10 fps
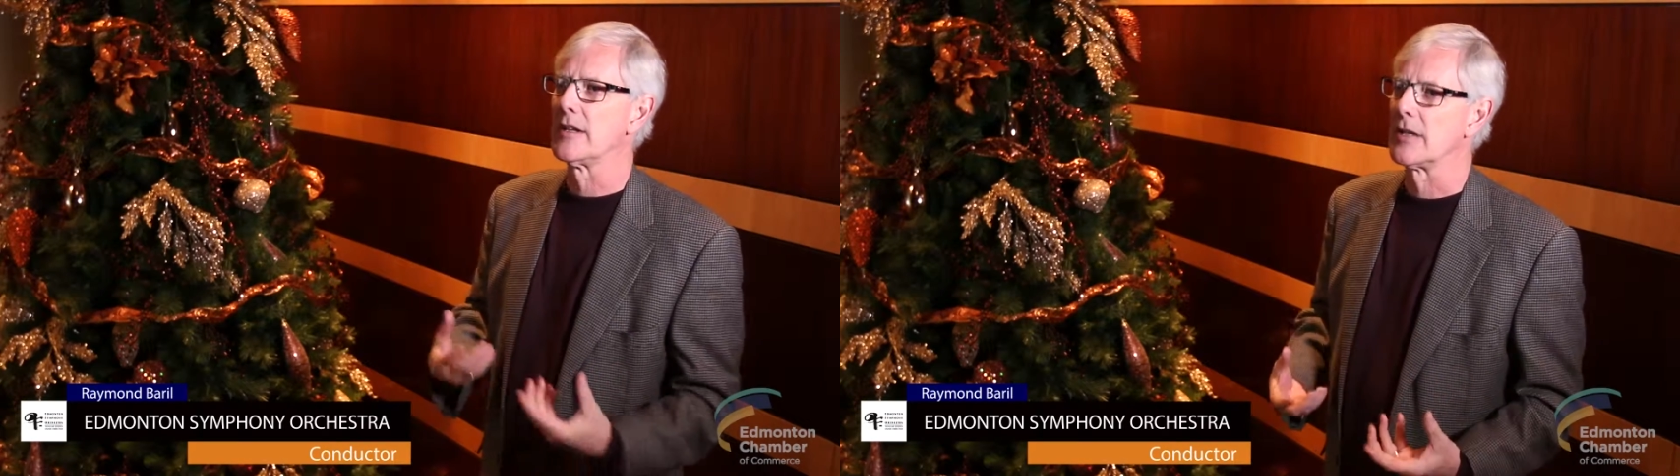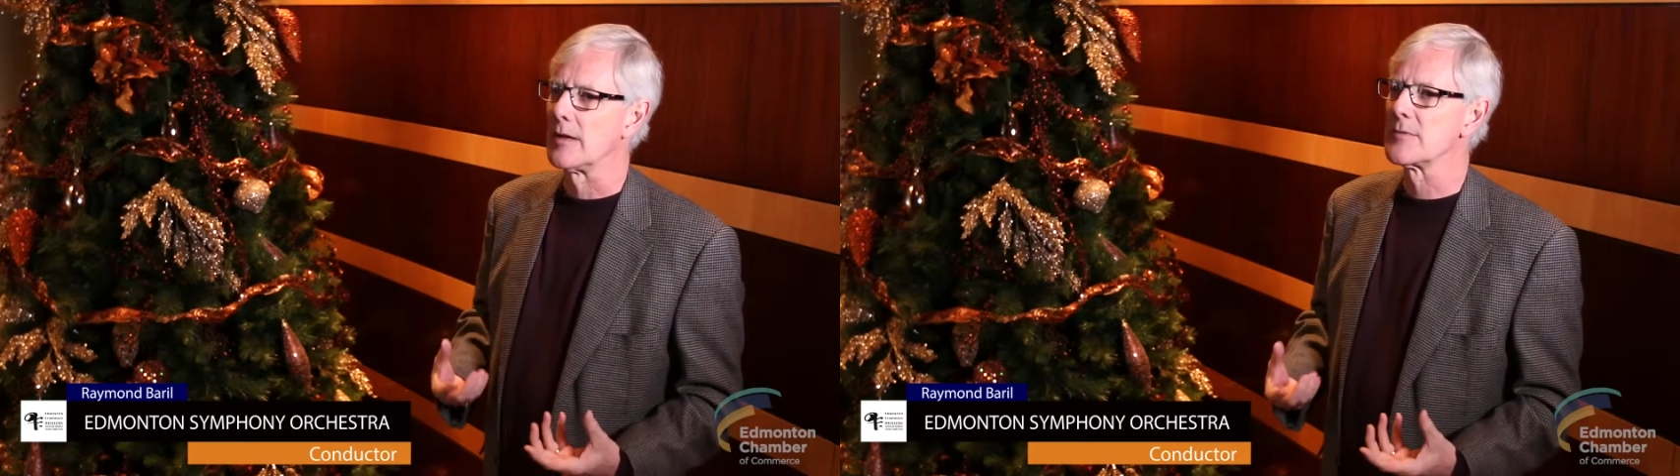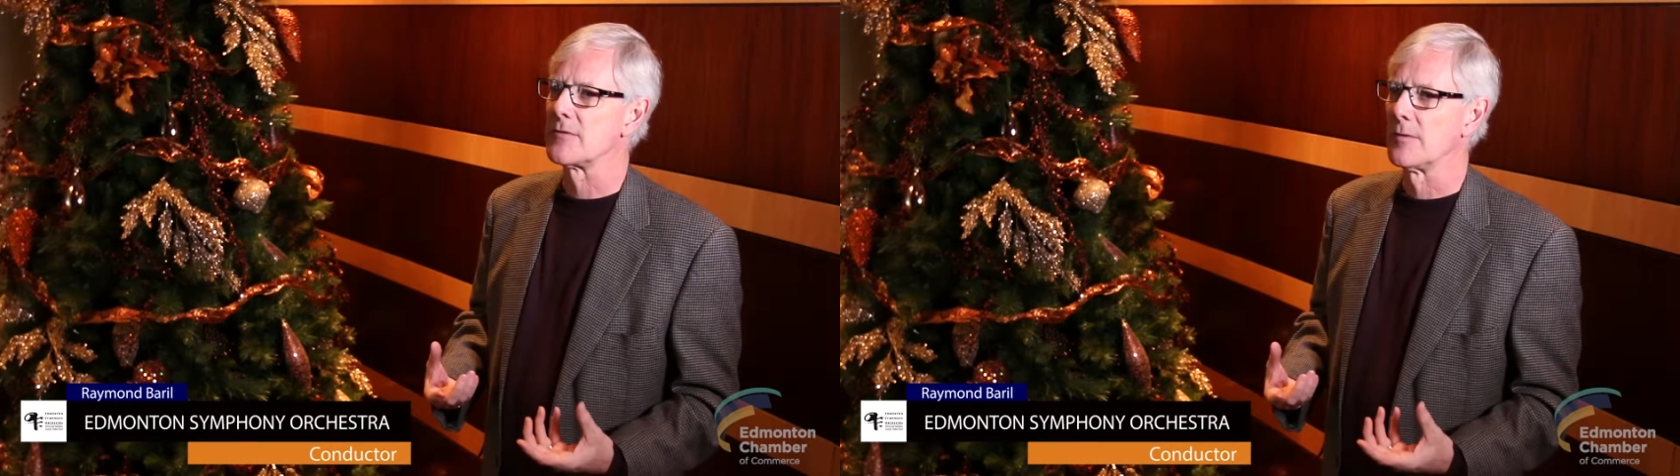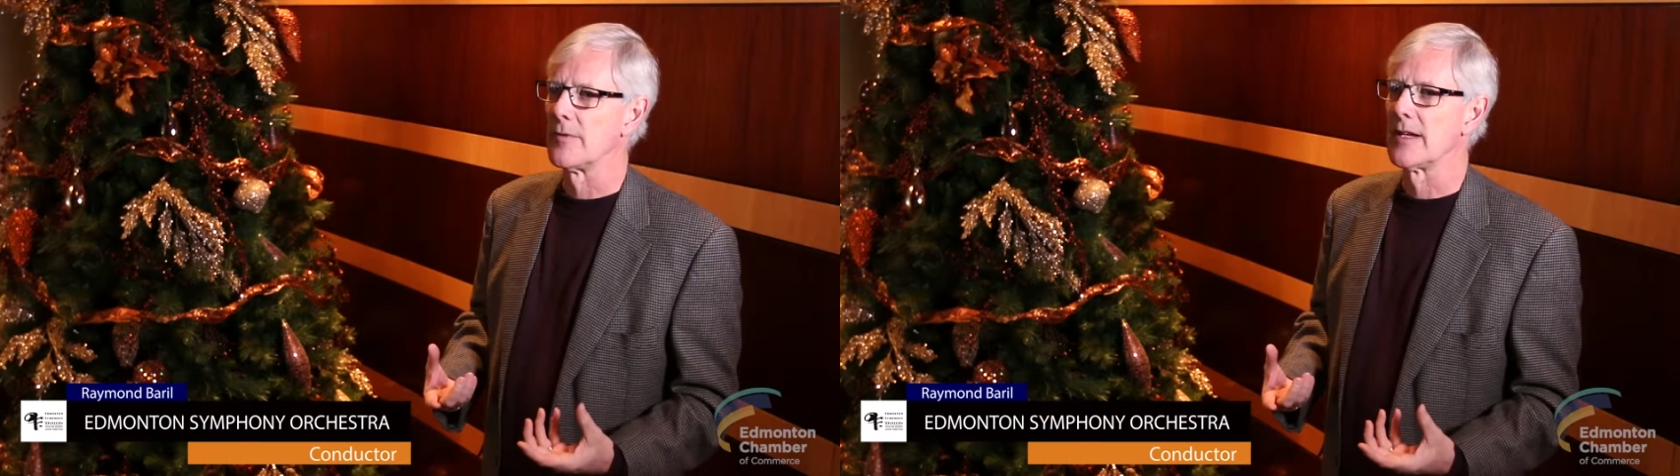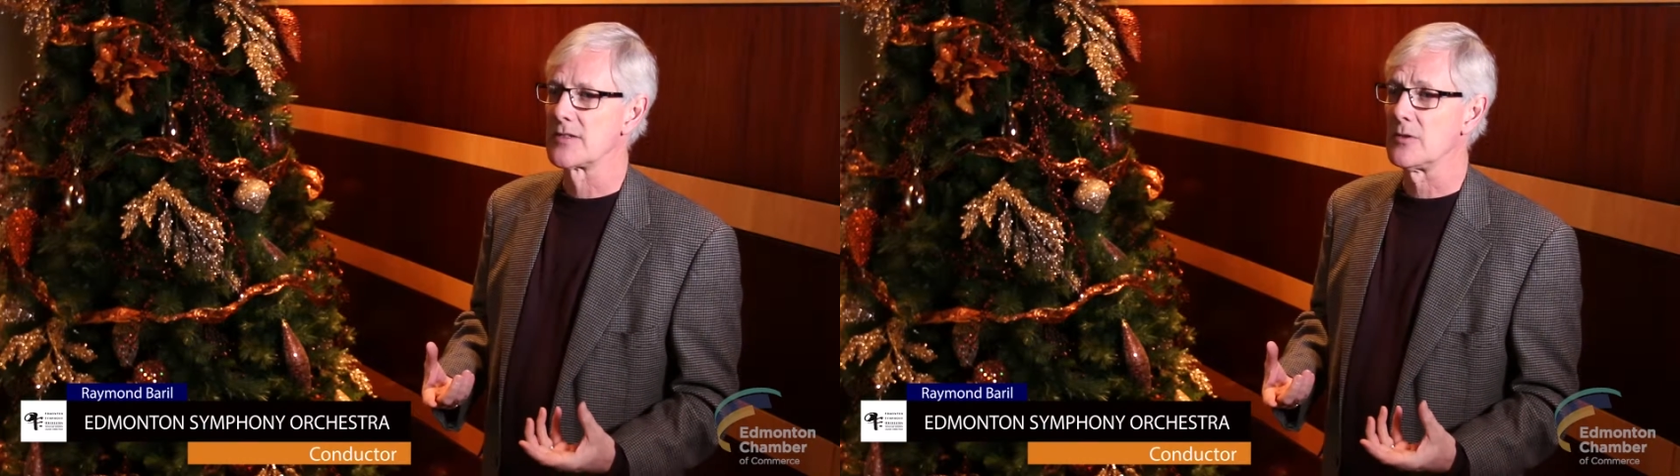that comes
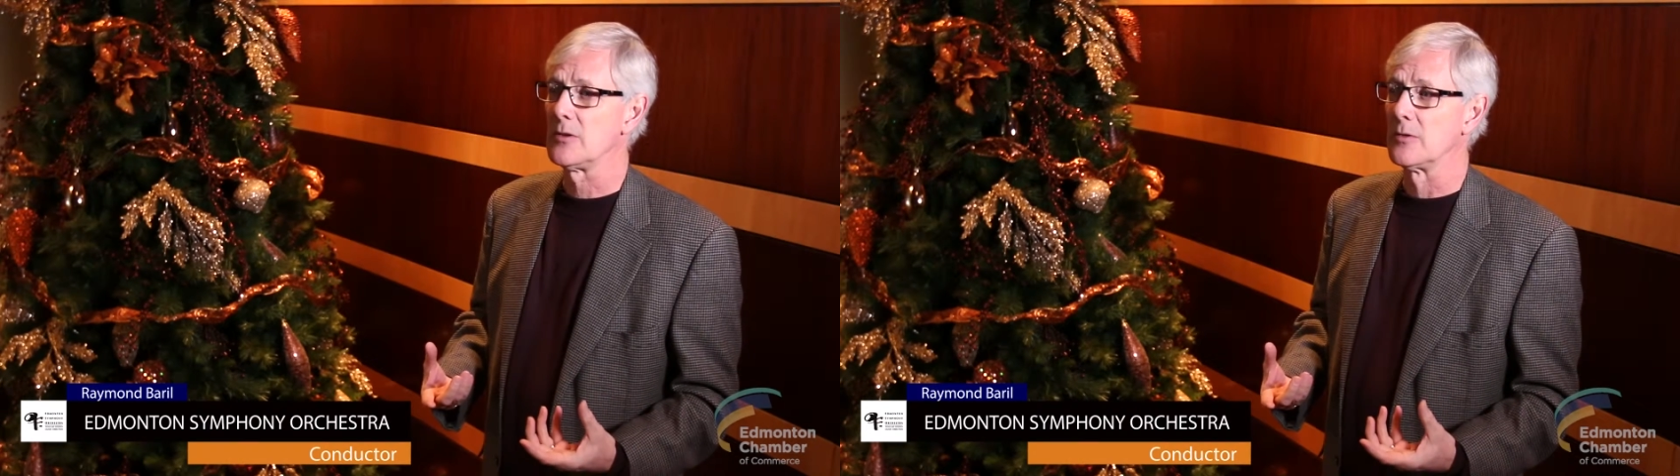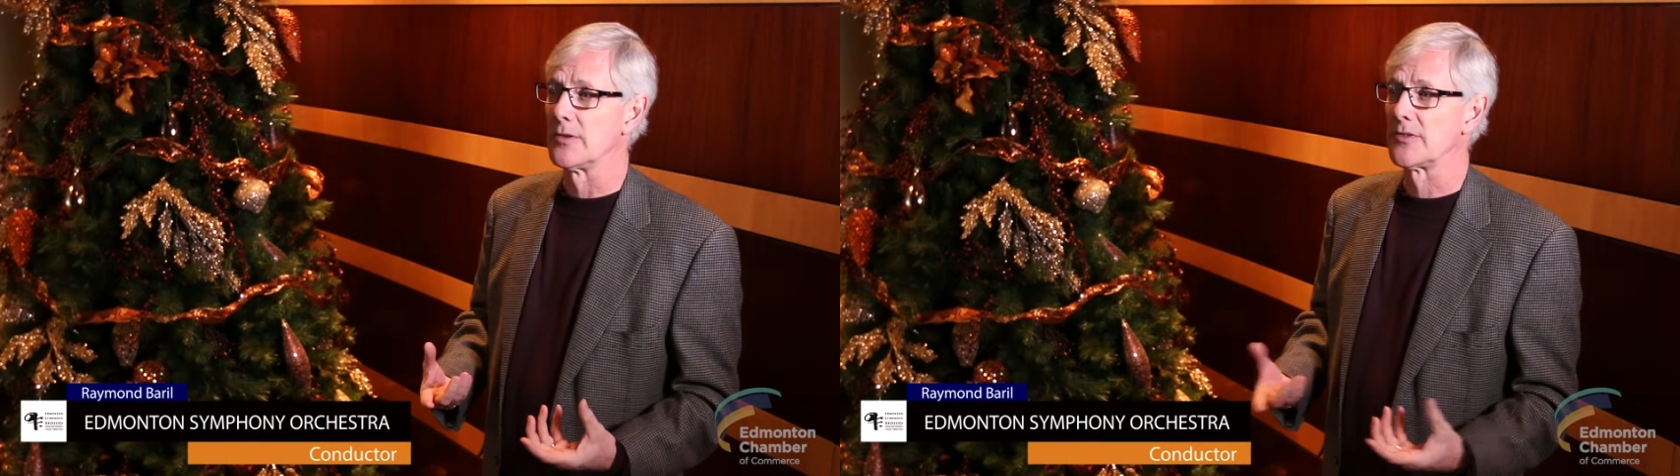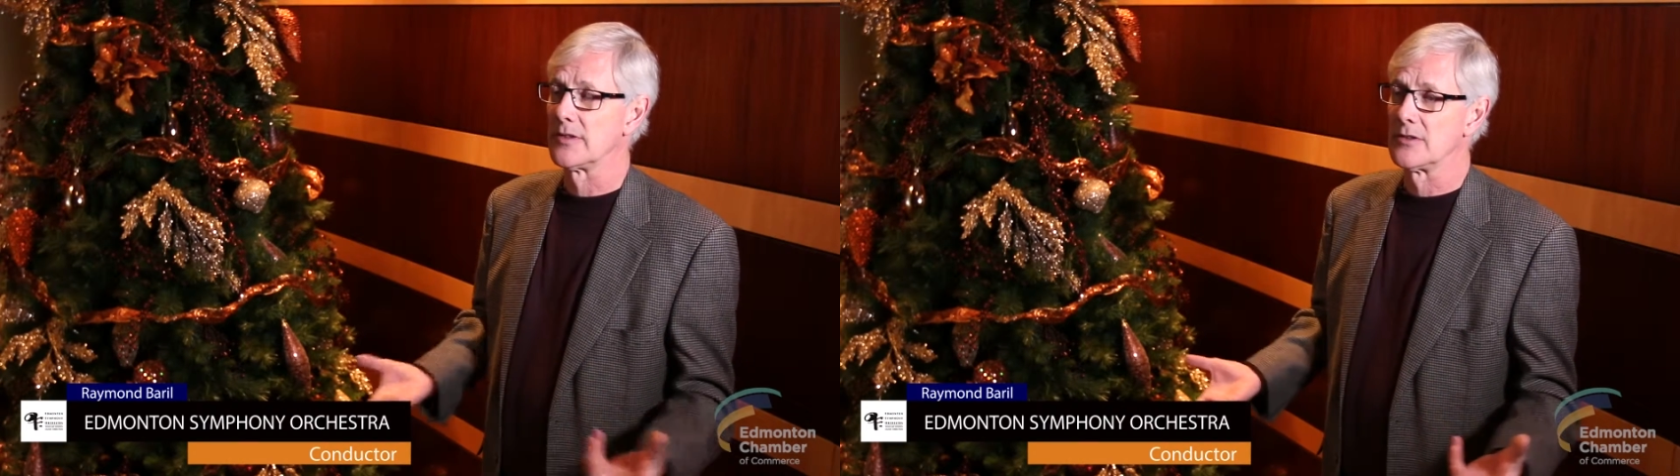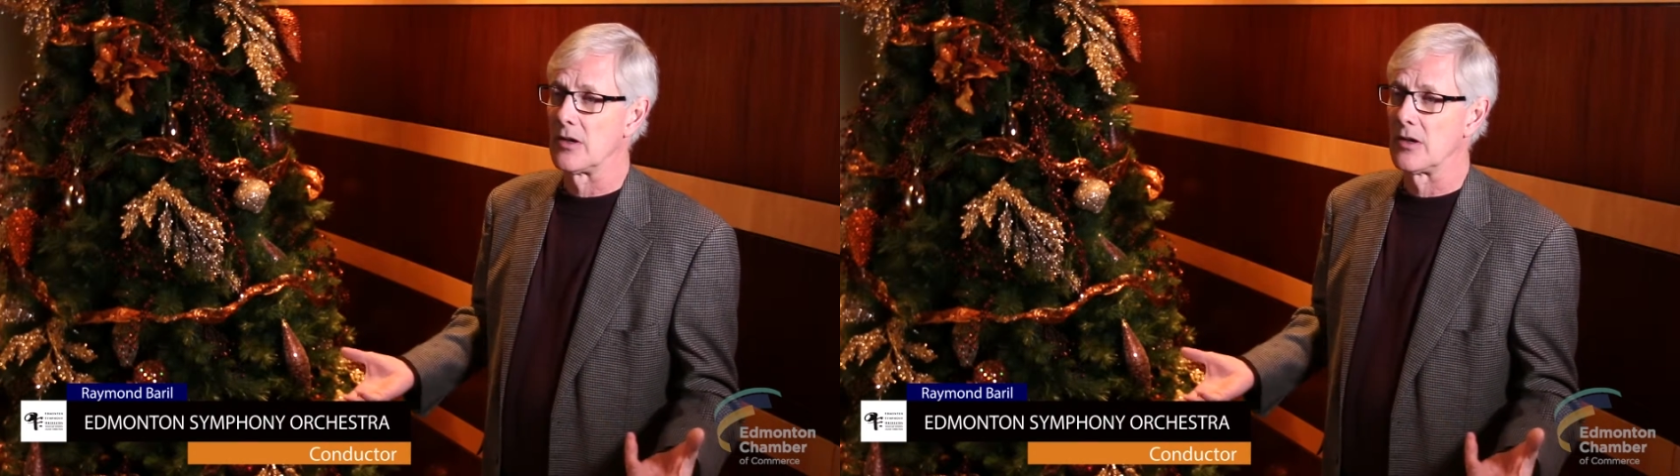from that soloist.